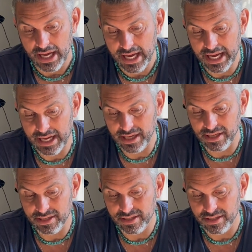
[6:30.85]

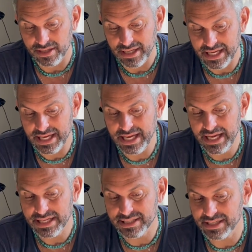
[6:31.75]
And
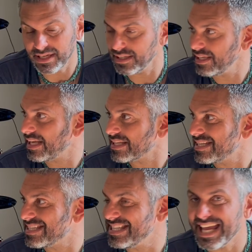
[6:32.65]
he suddenly gets
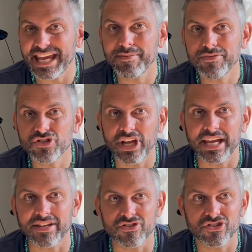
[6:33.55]
his name
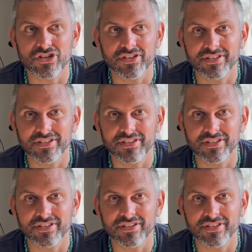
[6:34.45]
changed.